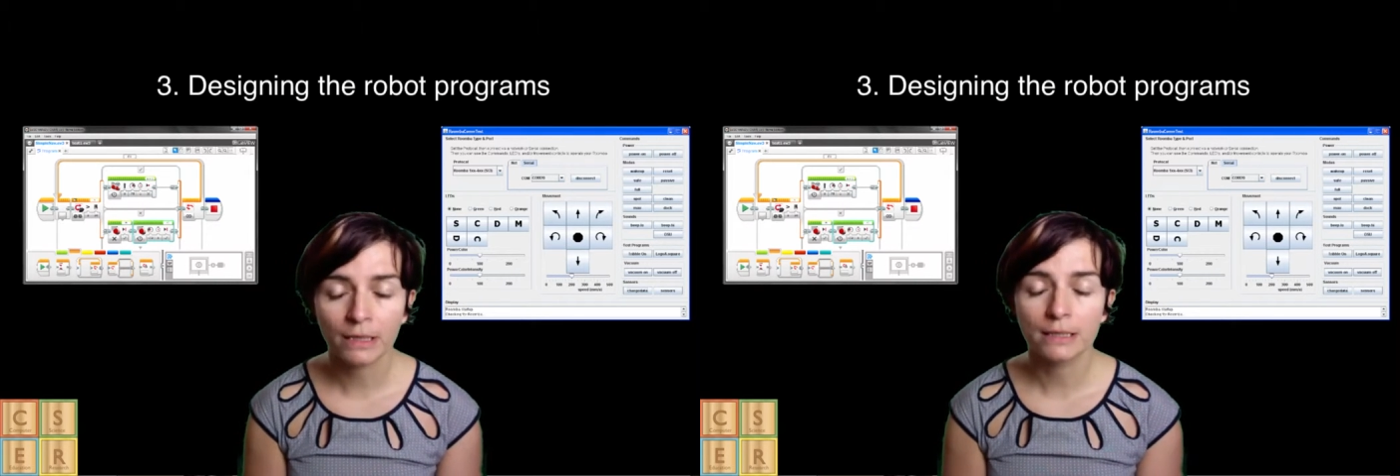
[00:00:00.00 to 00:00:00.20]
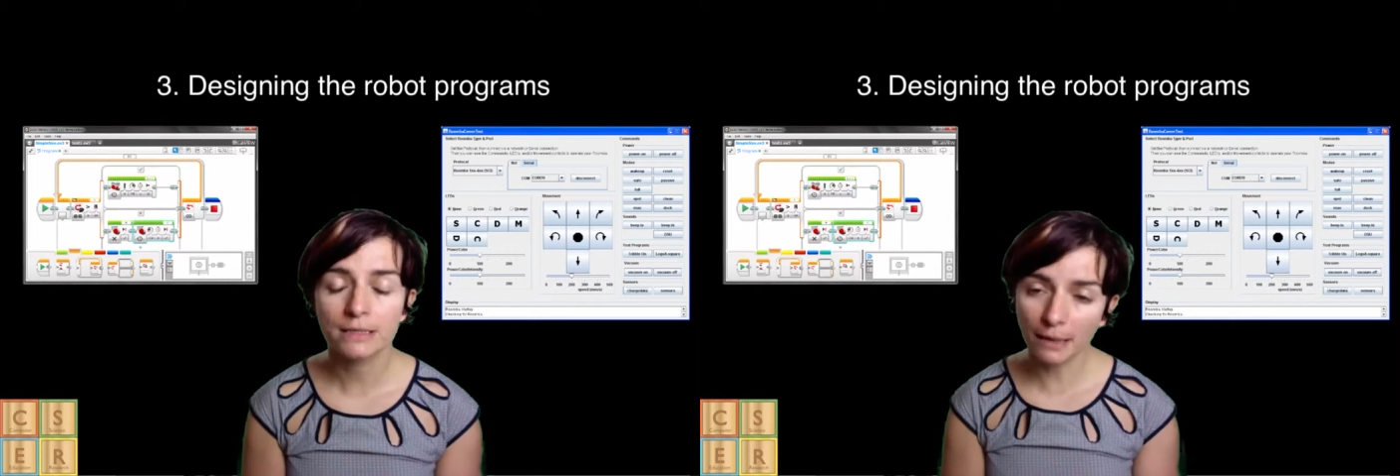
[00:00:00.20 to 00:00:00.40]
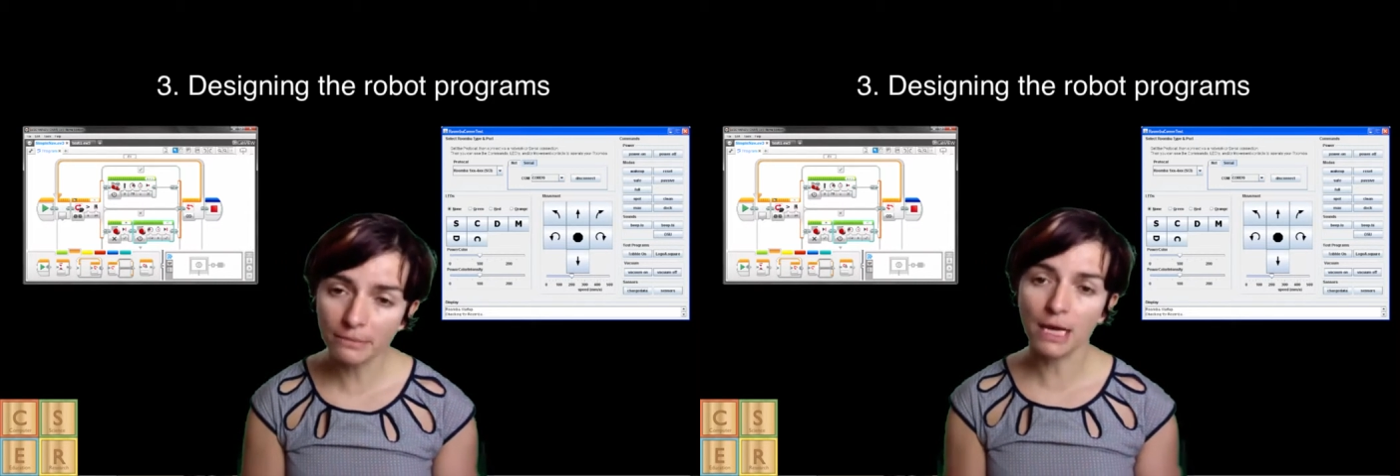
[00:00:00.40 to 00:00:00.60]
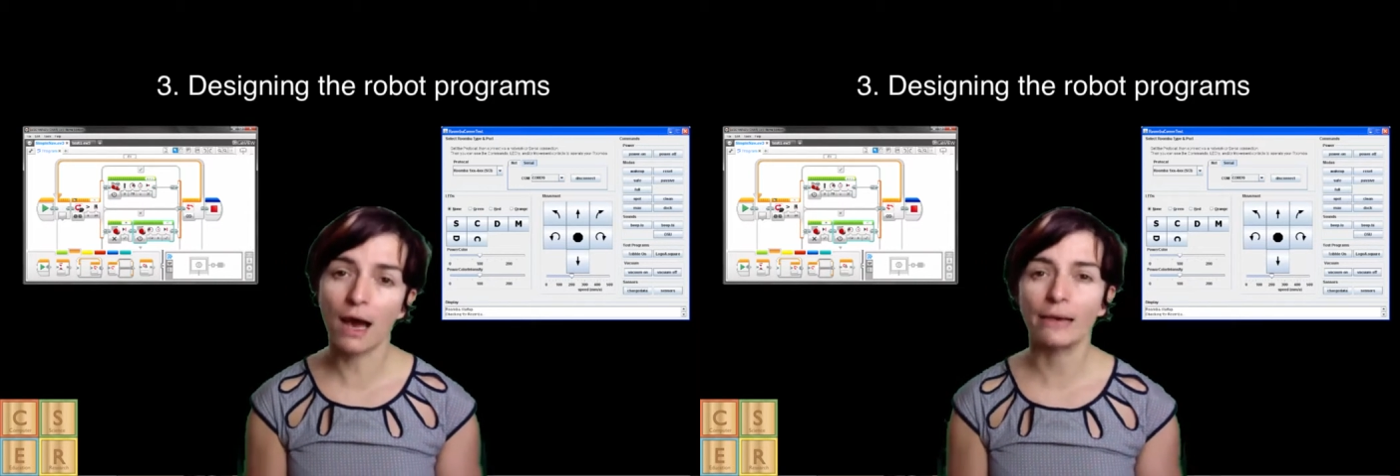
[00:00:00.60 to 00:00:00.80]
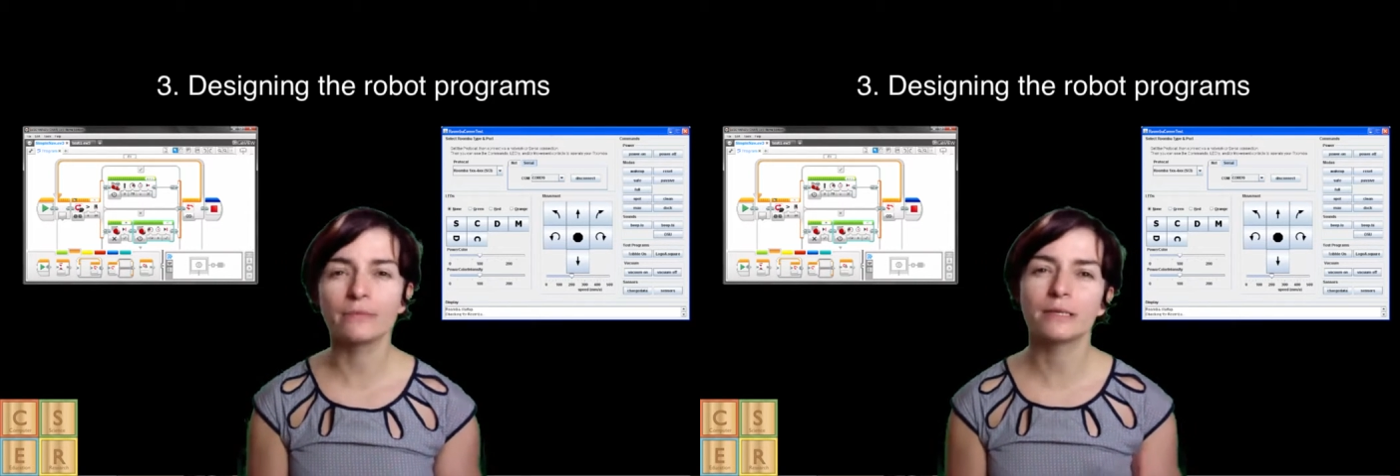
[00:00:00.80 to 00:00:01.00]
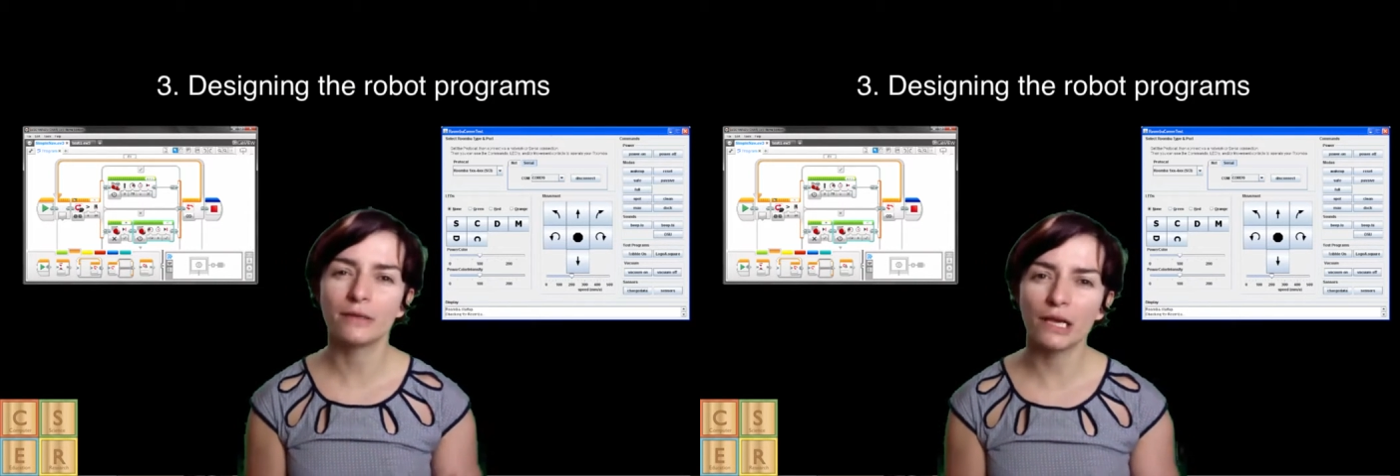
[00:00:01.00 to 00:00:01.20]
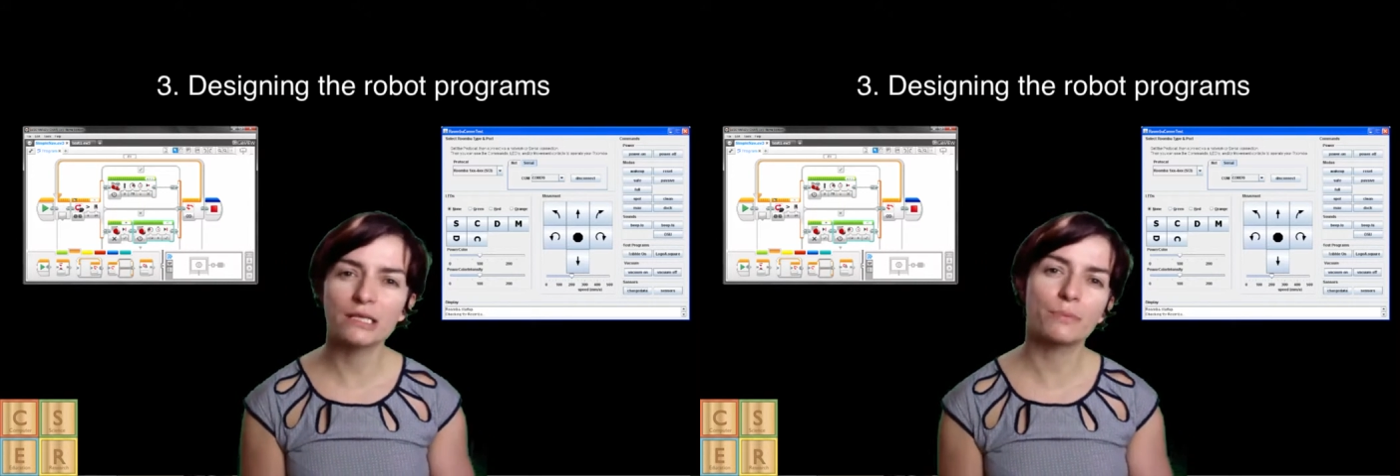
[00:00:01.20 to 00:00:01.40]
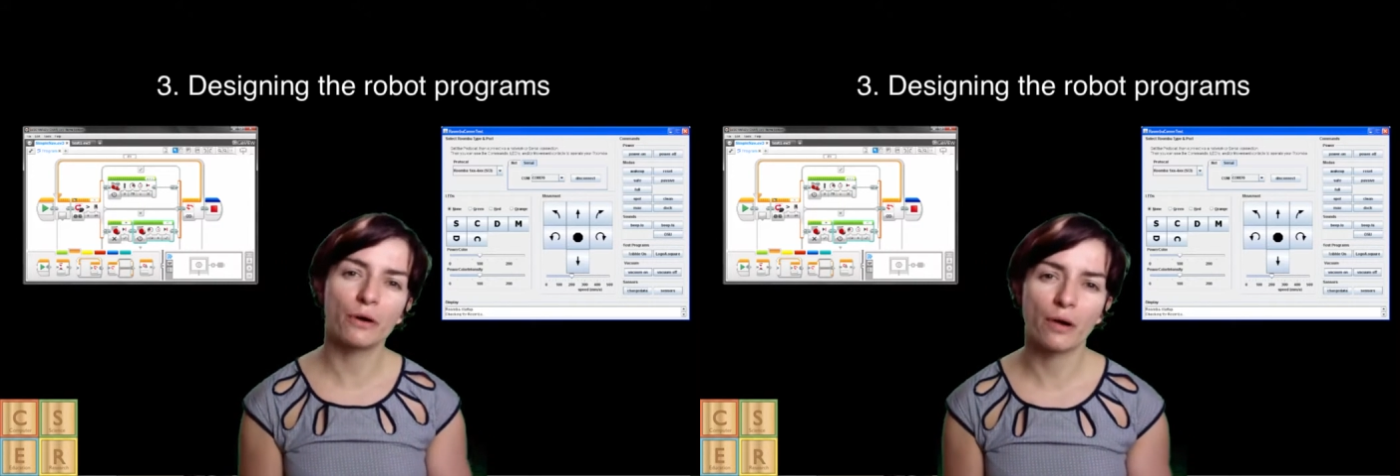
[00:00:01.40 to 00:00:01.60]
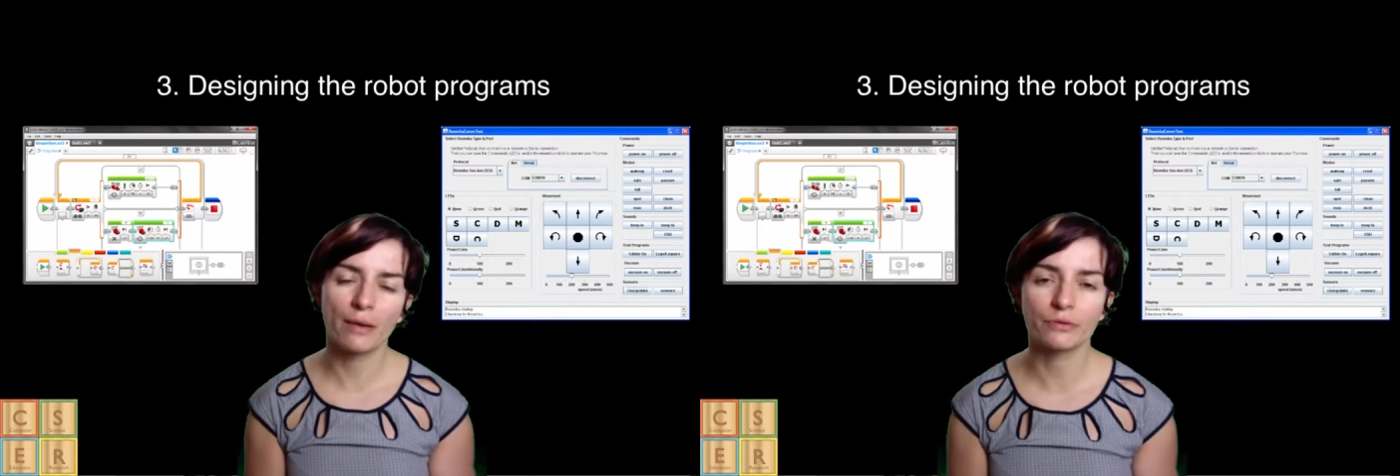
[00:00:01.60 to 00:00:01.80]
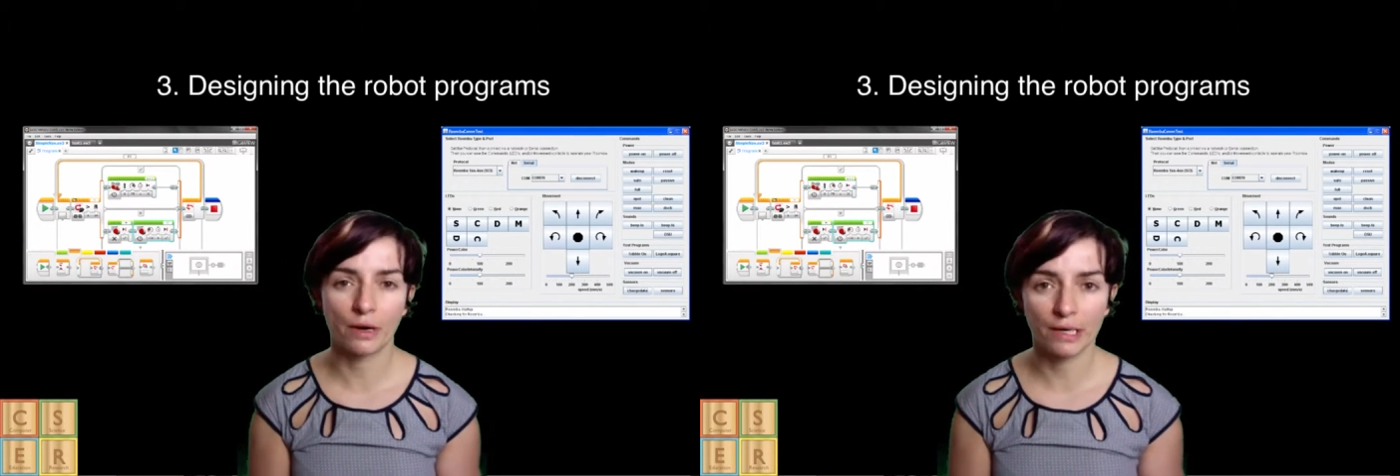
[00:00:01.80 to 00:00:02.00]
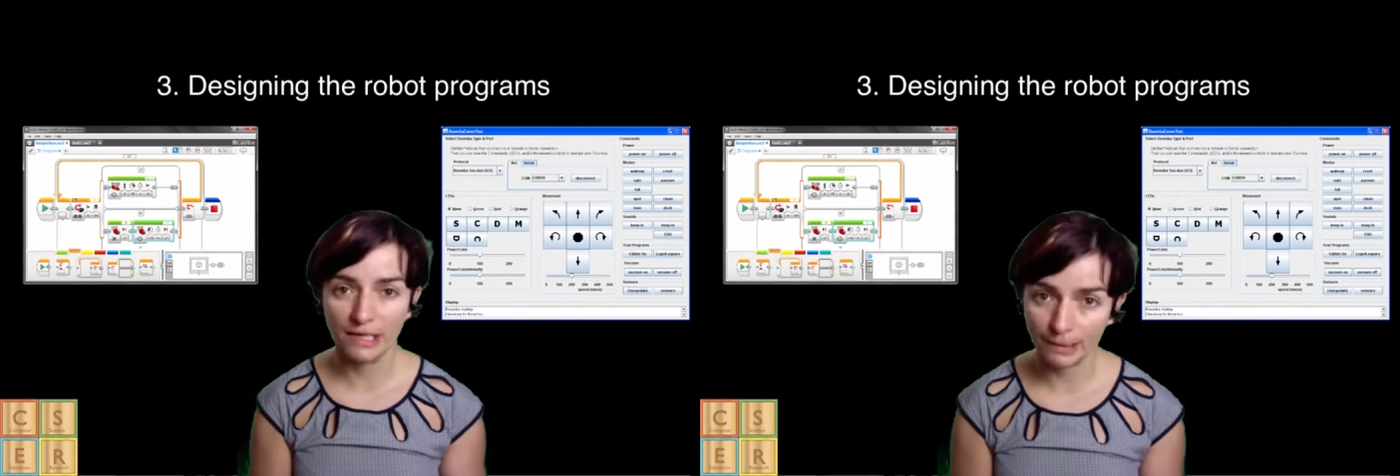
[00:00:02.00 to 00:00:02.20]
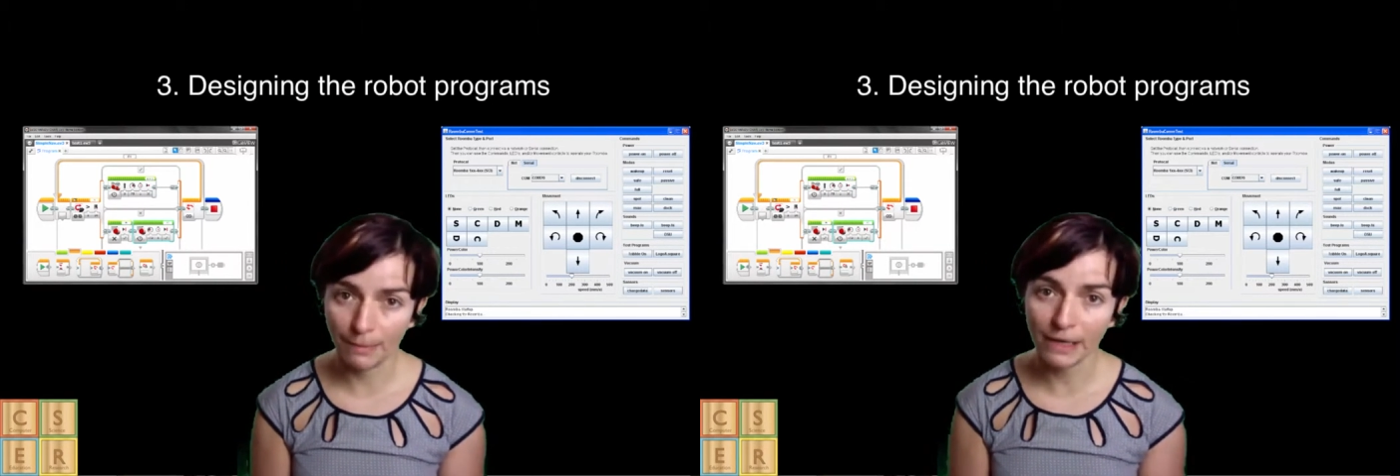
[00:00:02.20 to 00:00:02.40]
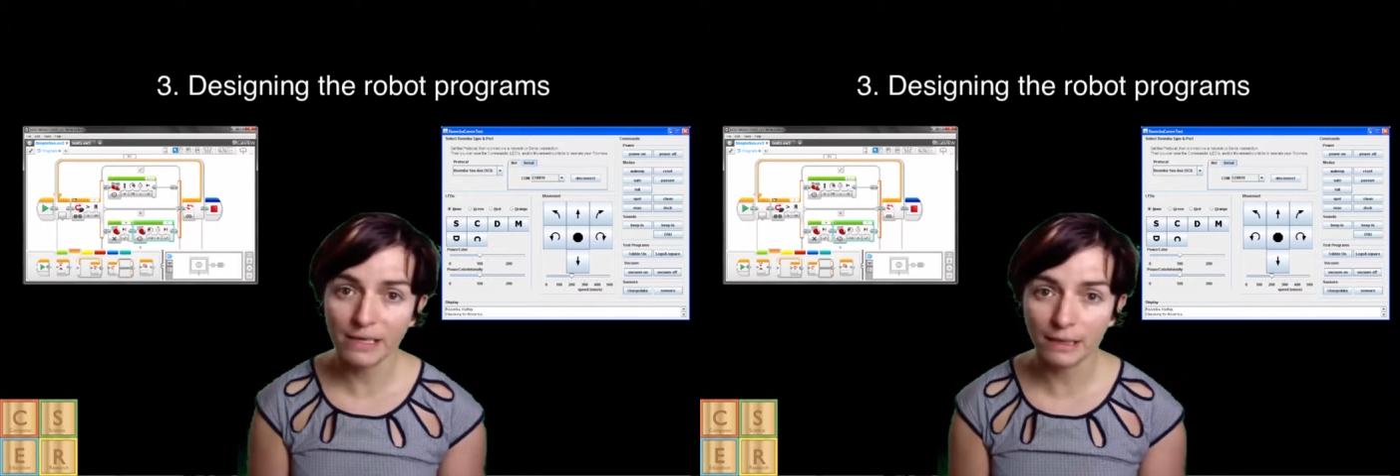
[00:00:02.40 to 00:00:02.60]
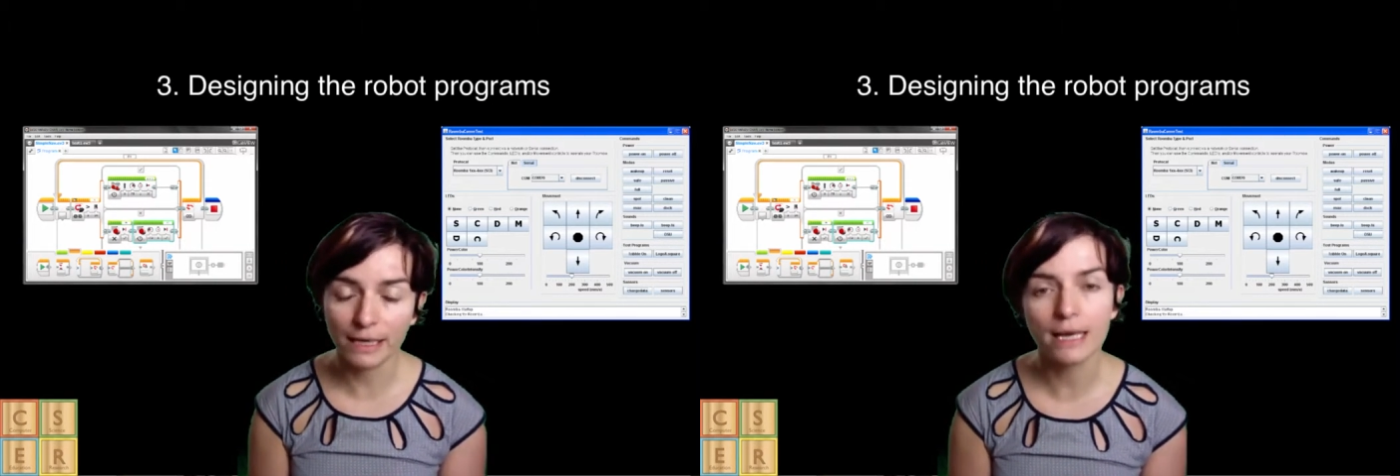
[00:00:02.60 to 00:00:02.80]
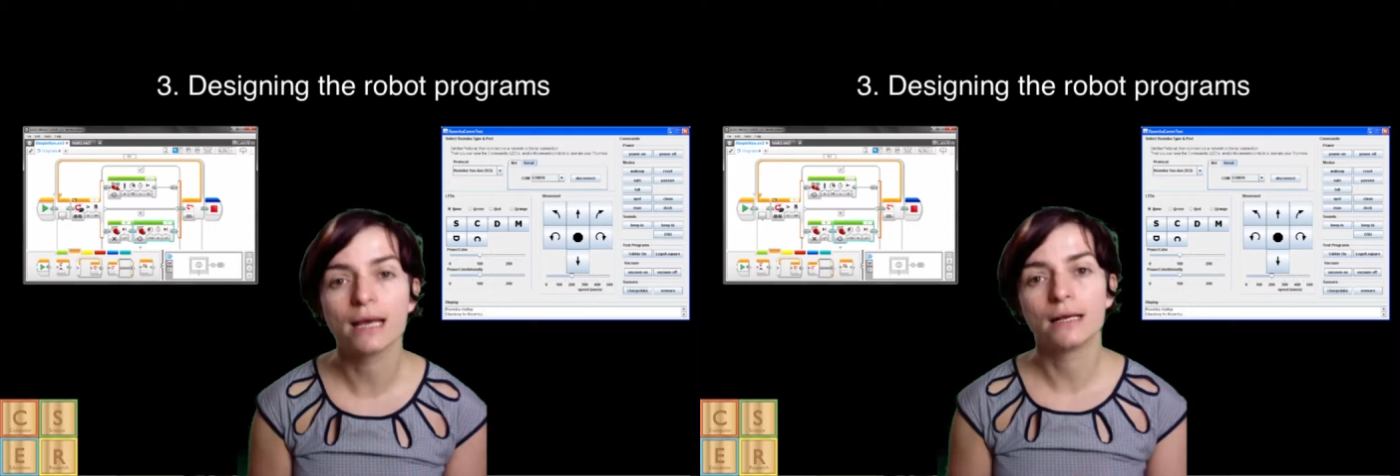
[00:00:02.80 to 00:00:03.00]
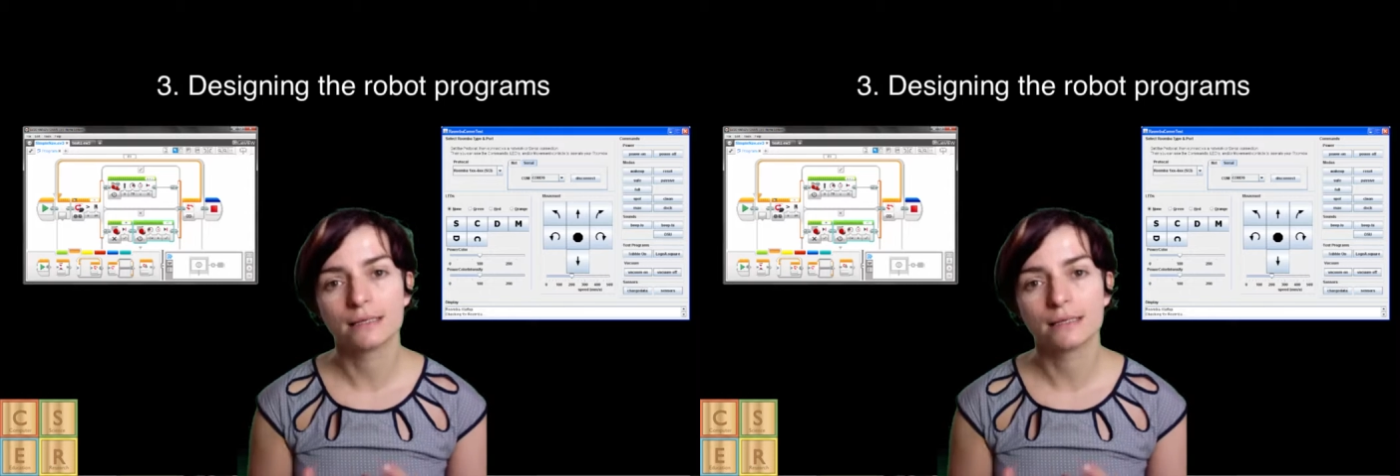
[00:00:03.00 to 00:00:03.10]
Sometimes these programs run independently,